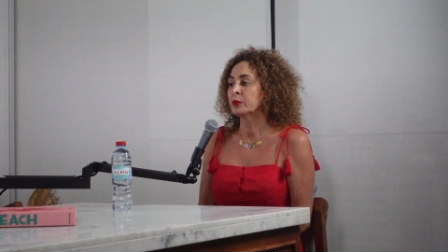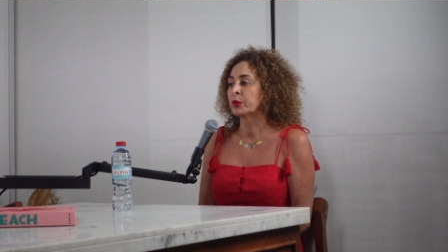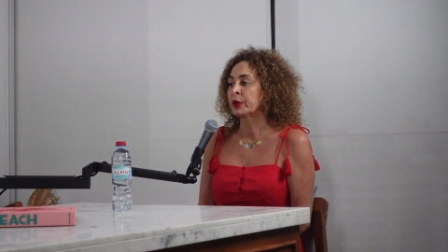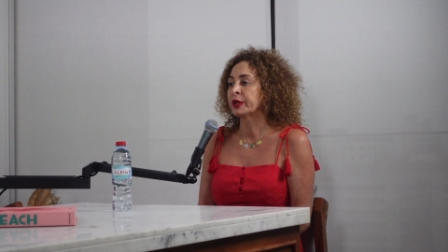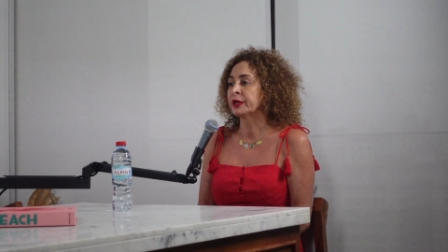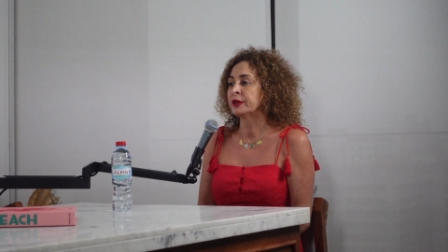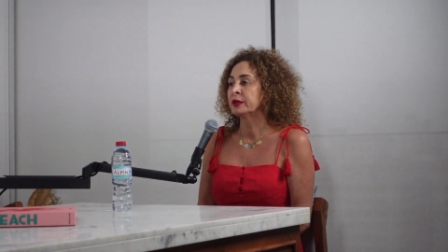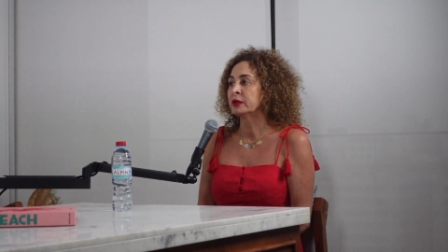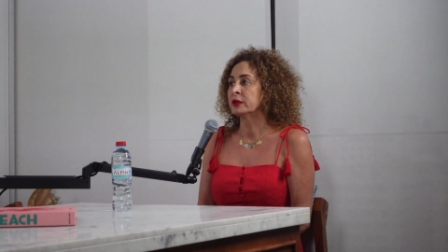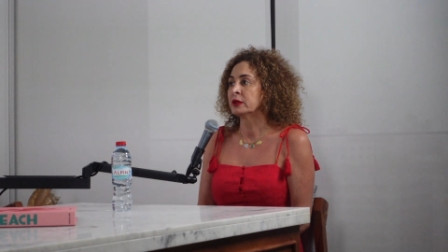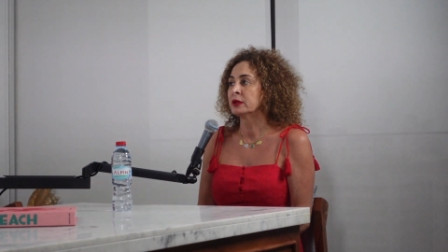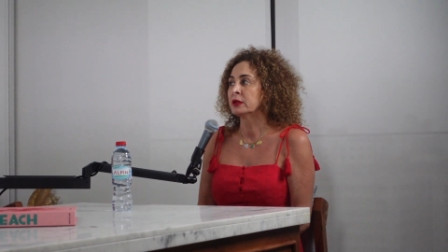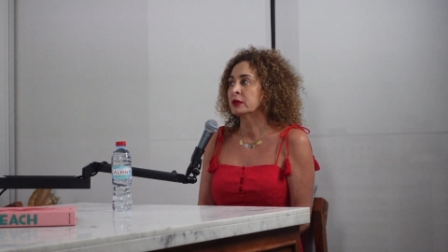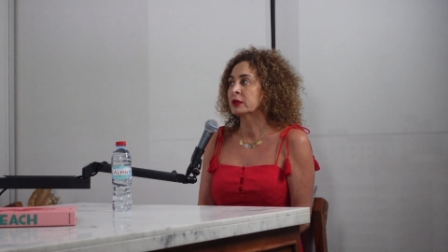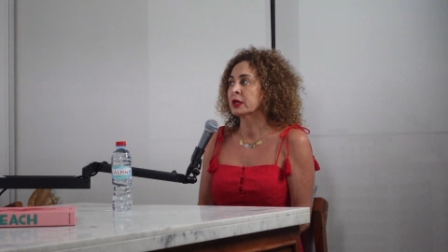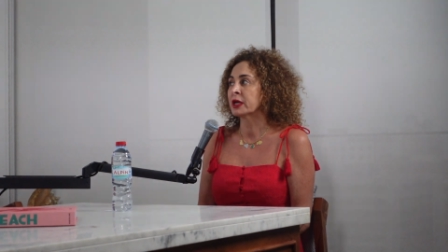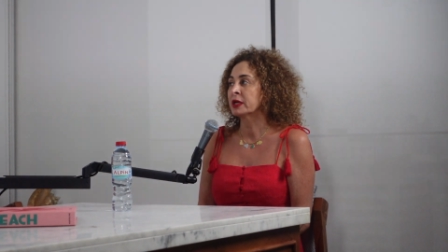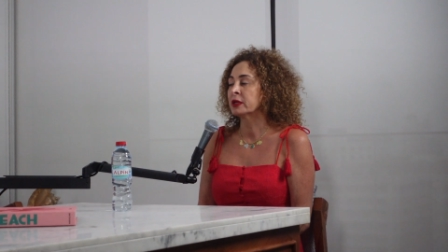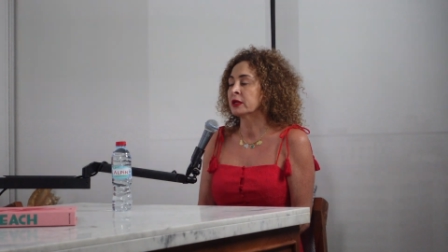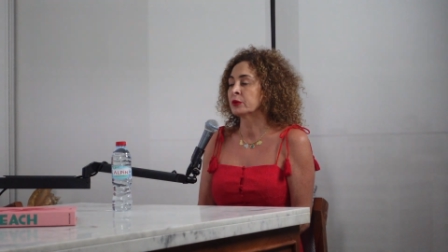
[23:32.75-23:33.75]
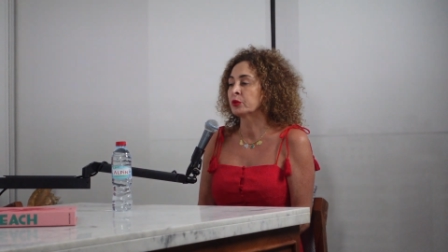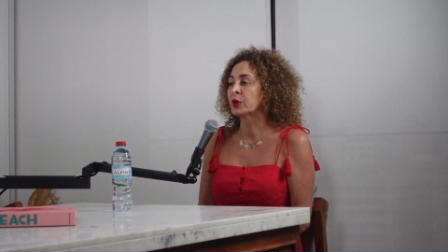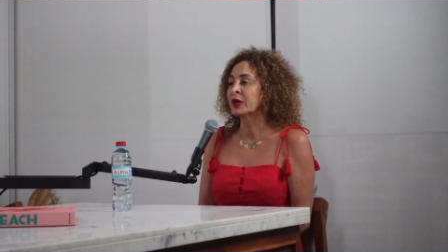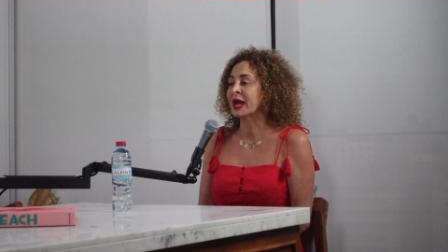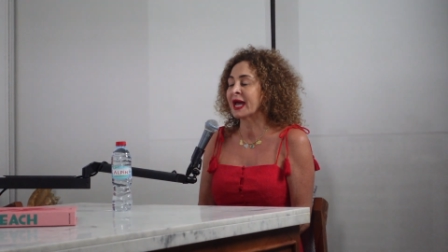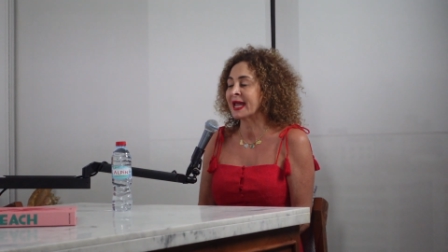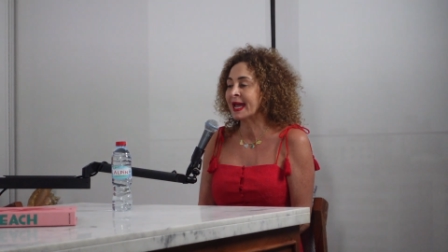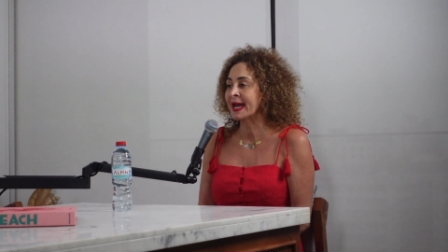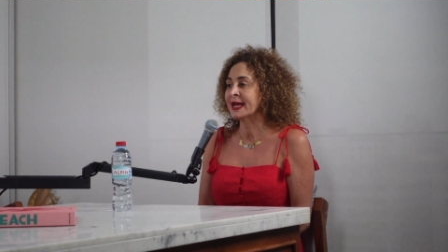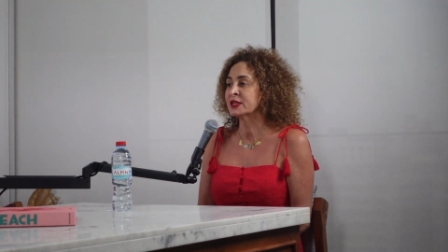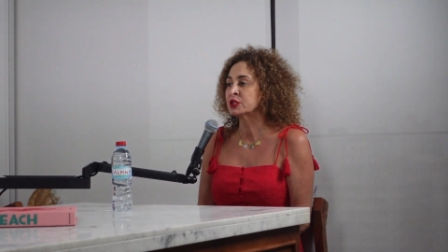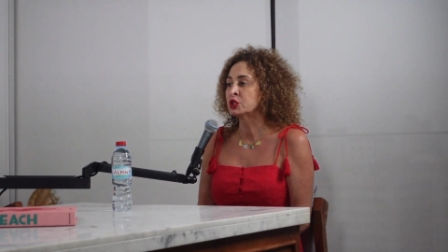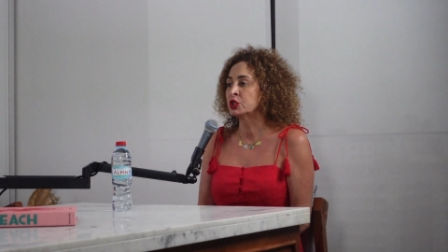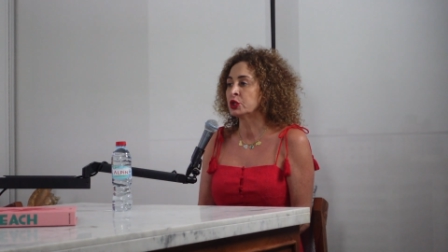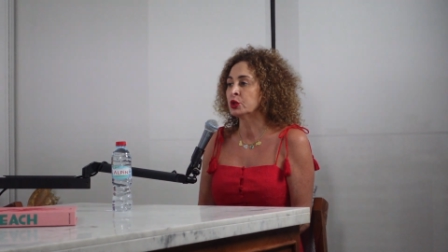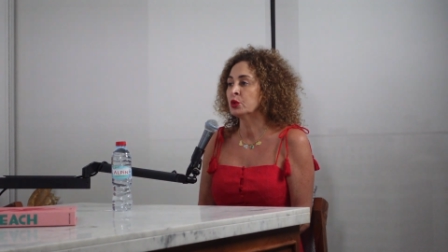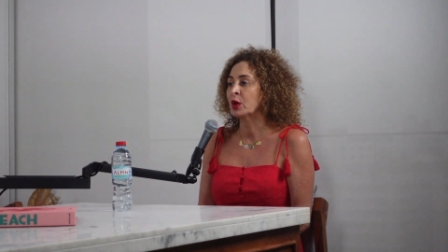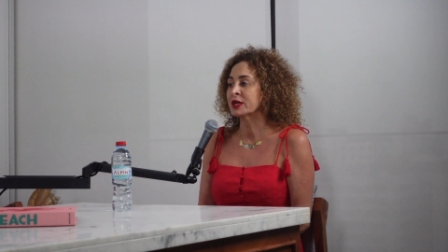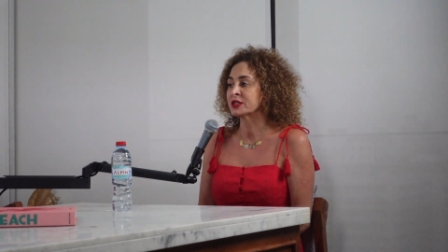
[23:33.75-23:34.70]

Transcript: when uh, when I had you.